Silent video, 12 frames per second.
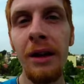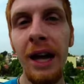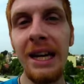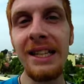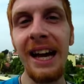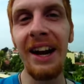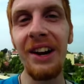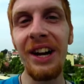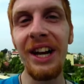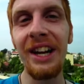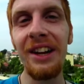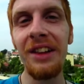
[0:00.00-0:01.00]
He's not going to
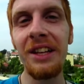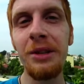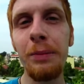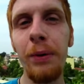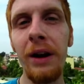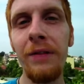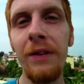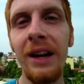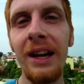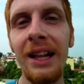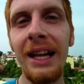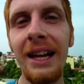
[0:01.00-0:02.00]
heal unless you pray for
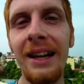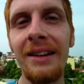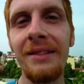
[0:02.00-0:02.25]
healing.